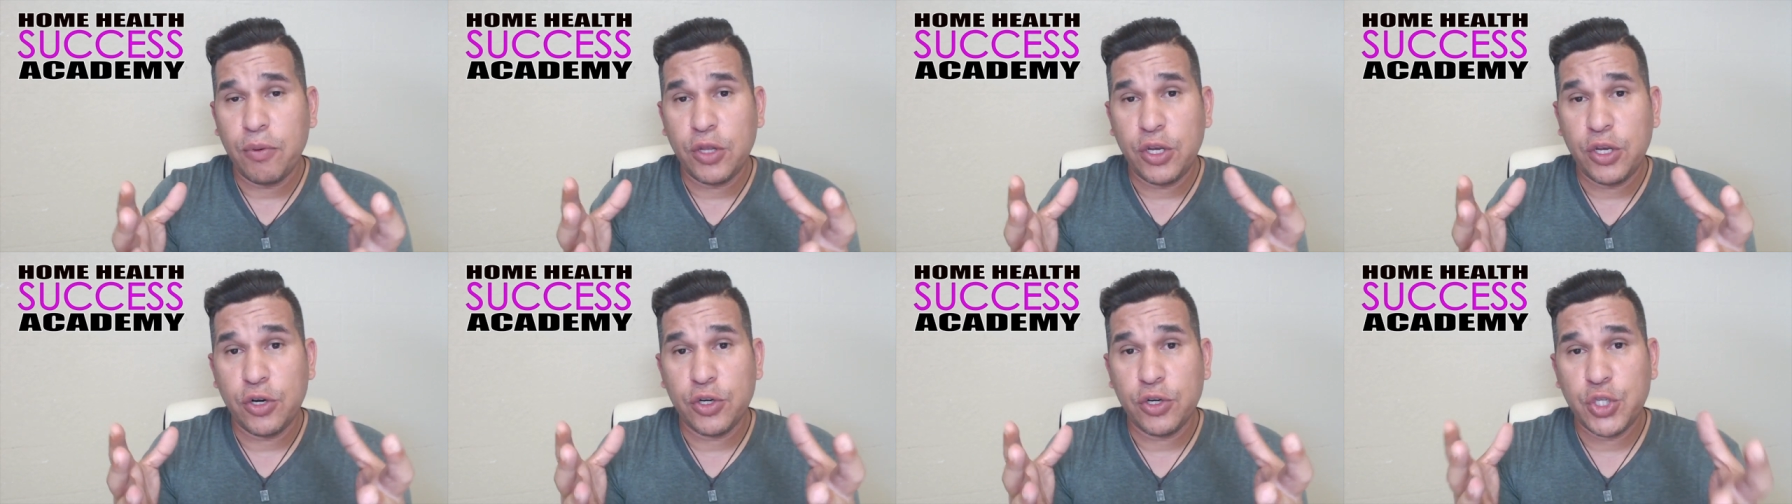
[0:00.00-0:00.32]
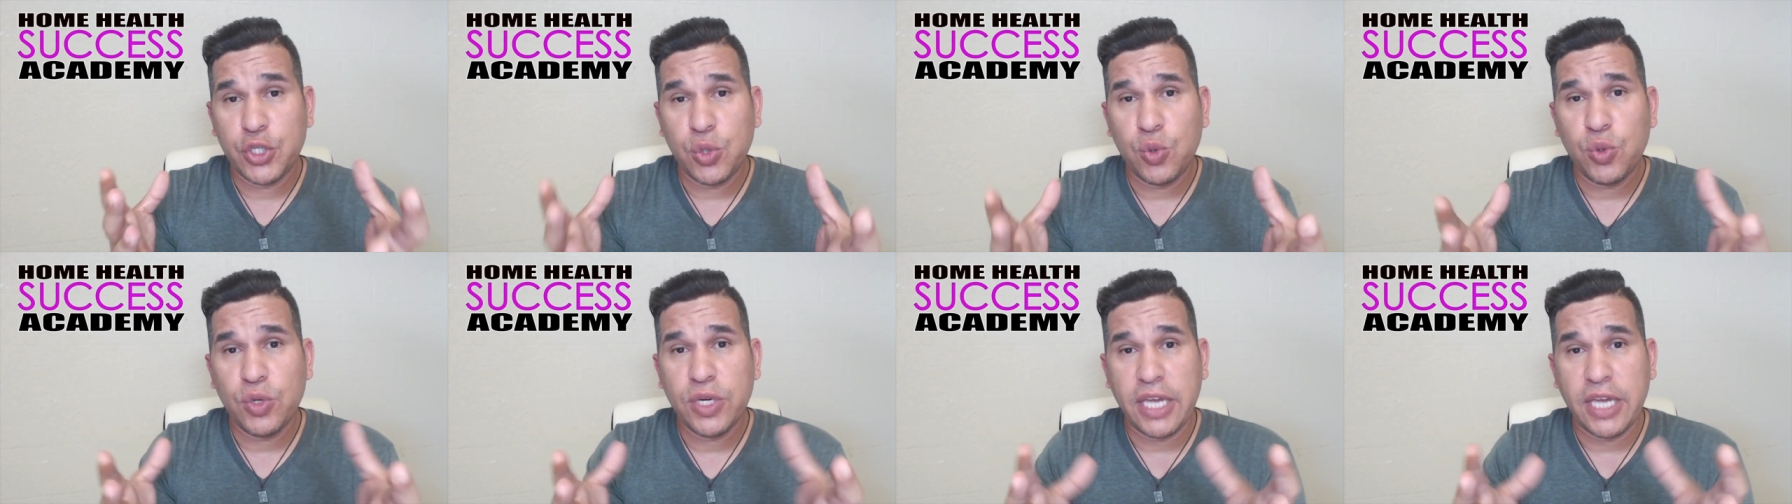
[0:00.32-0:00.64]
in your
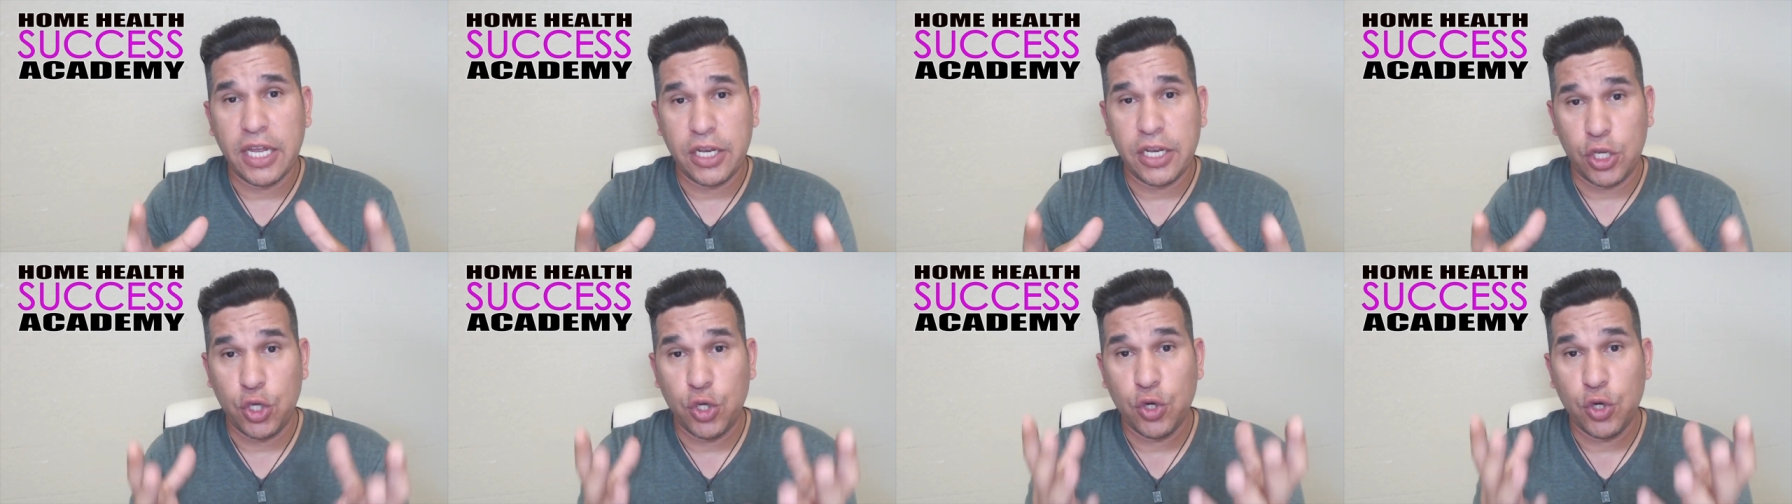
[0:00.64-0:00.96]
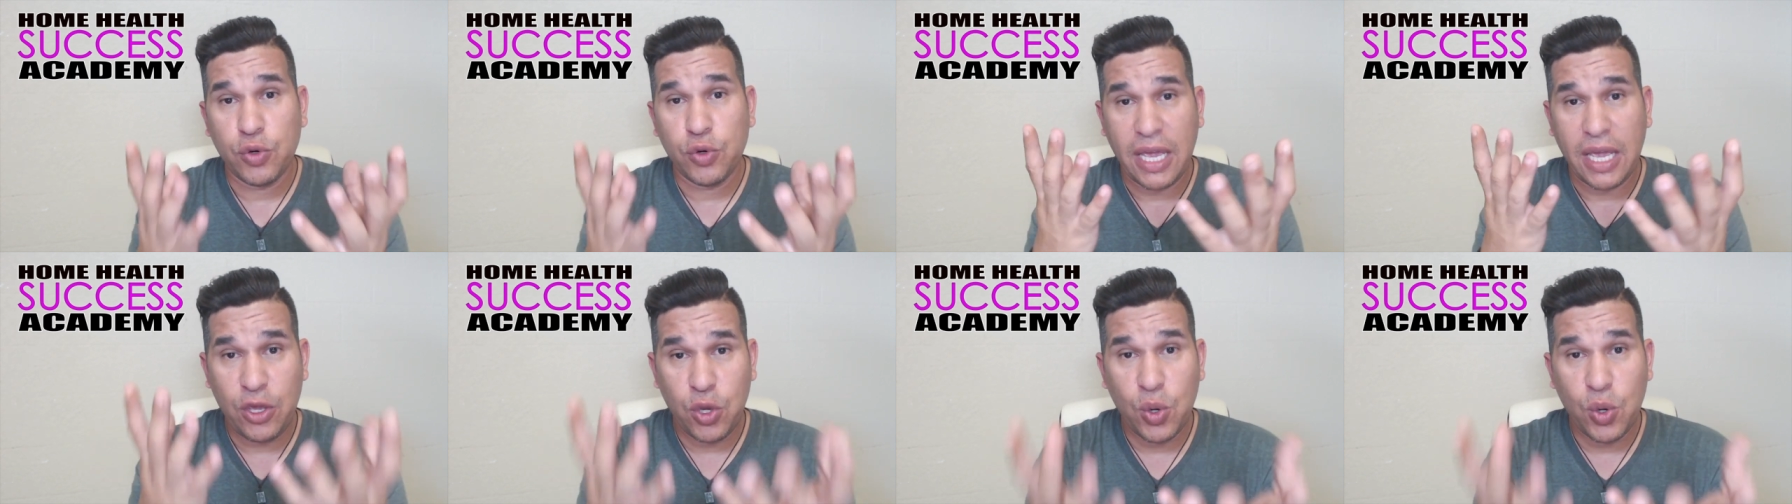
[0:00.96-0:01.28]
toolkit,
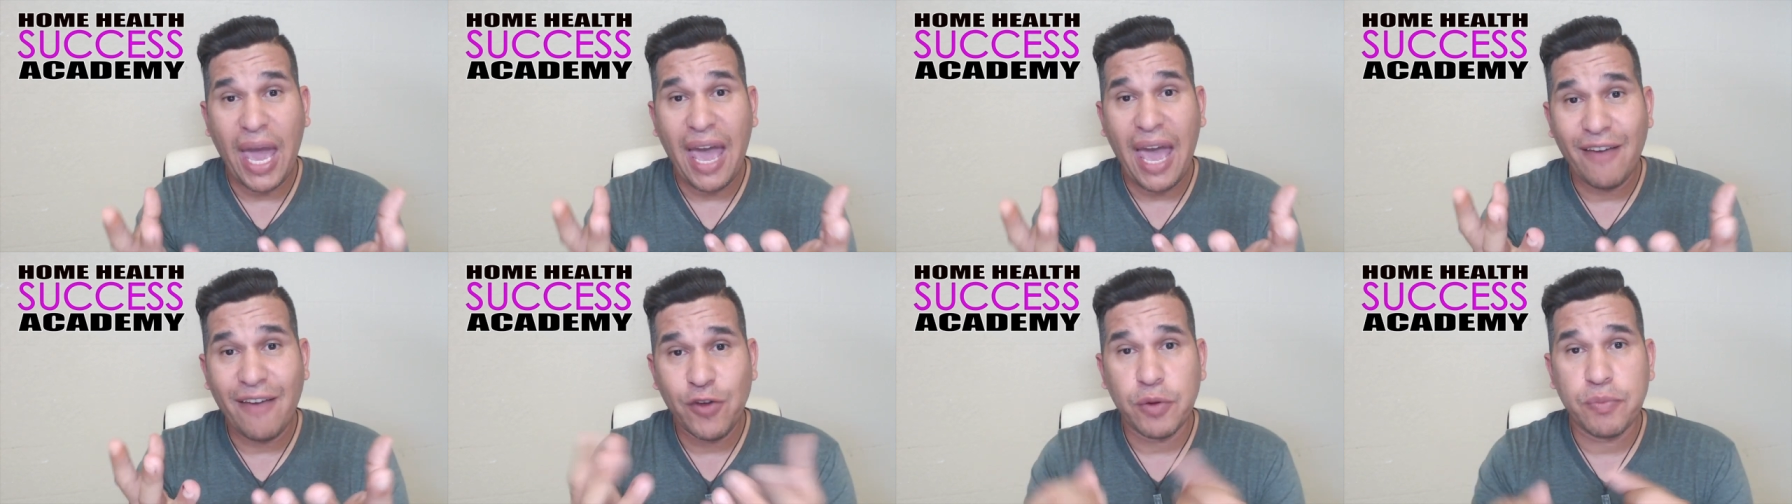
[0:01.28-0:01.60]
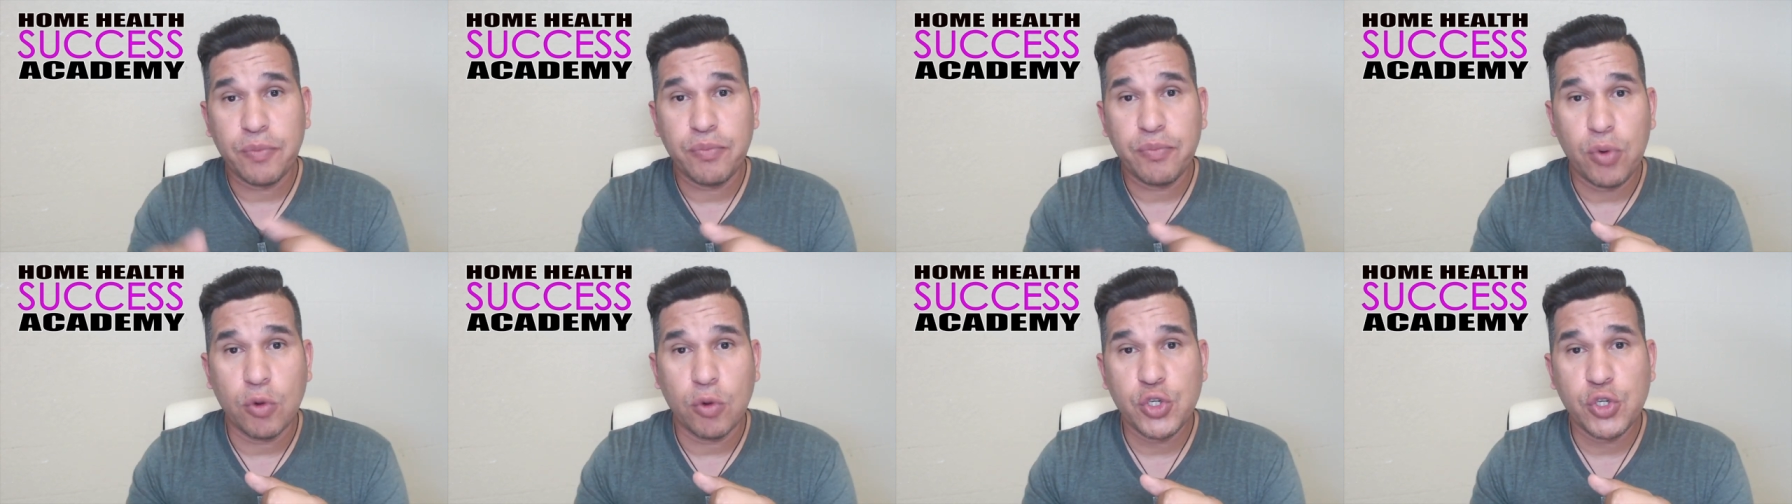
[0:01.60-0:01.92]
you have your
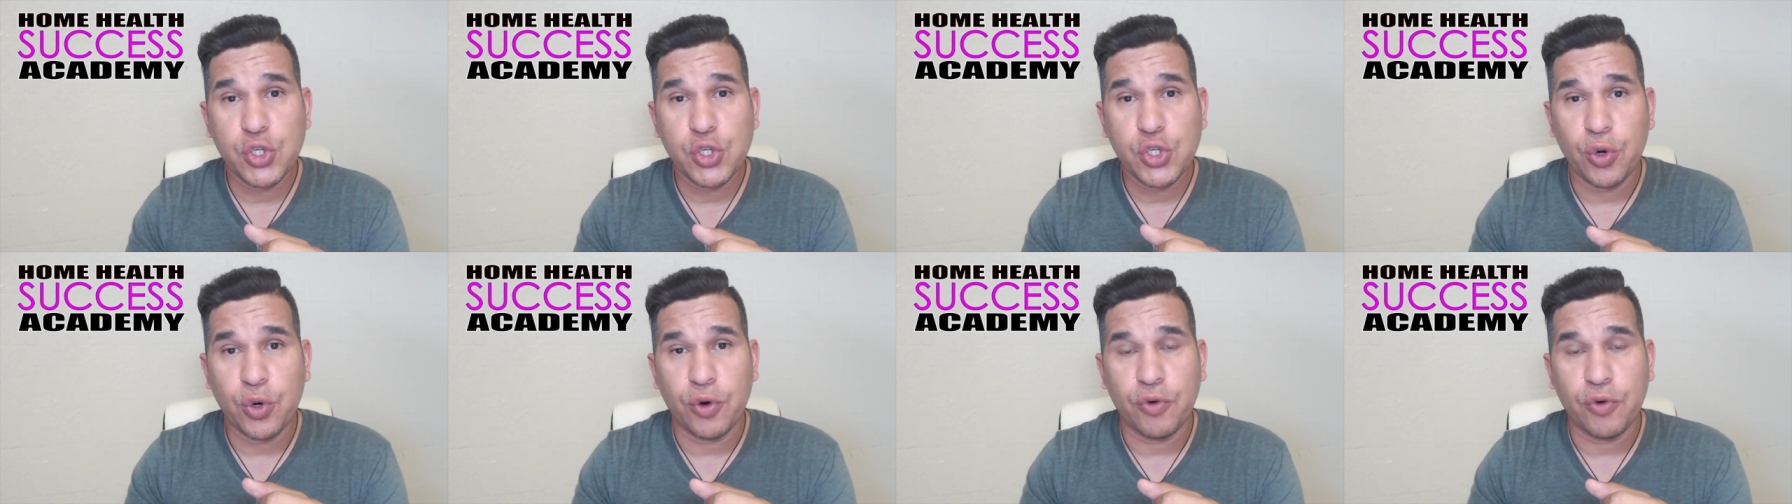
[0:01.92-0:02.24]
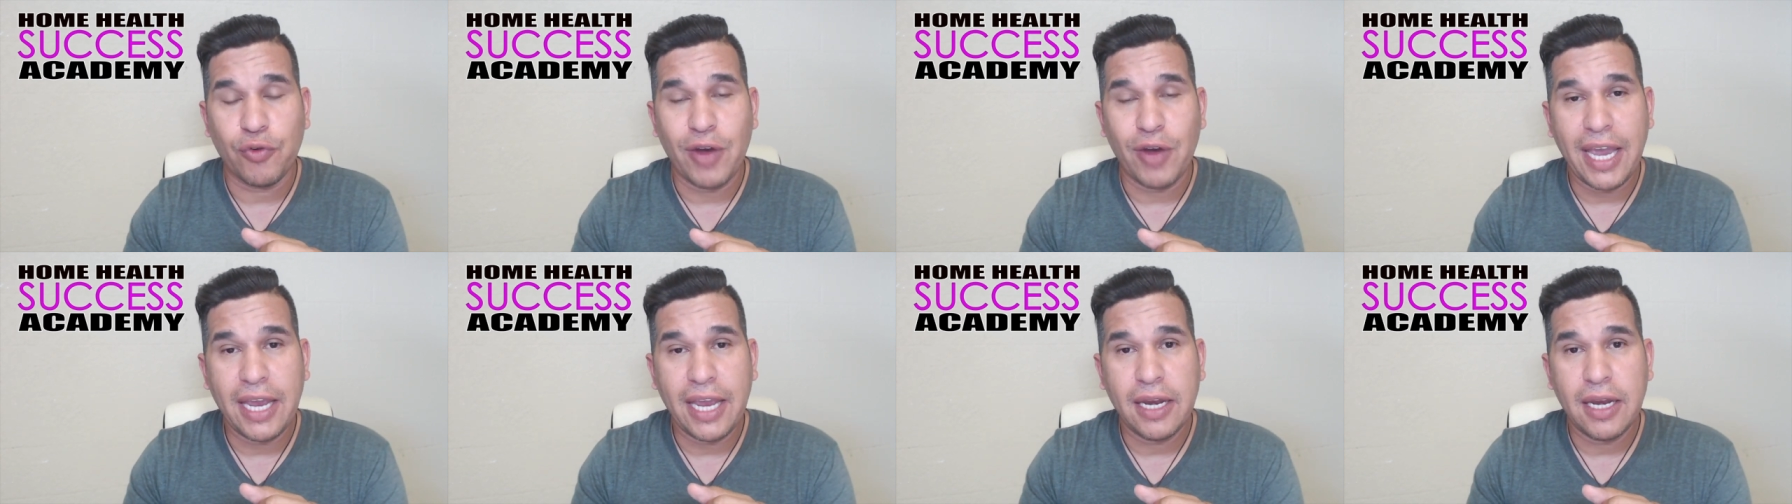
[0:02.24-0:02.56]
brochure,
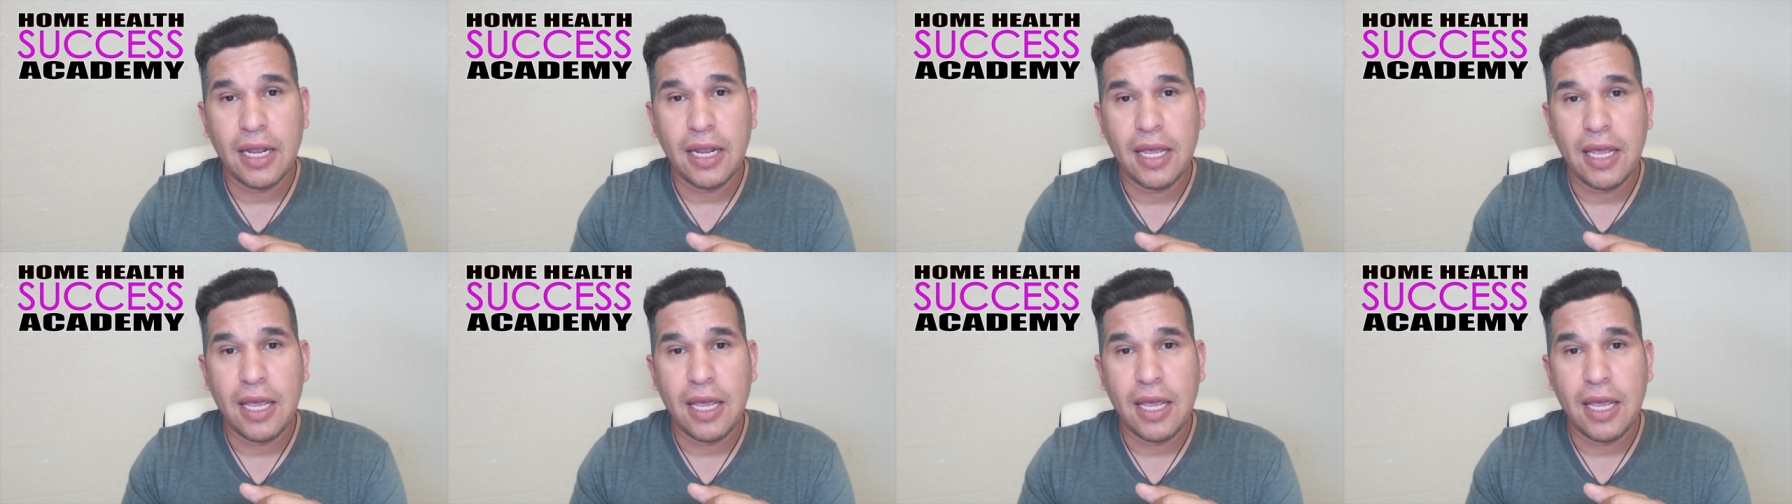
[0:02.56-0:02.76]
right?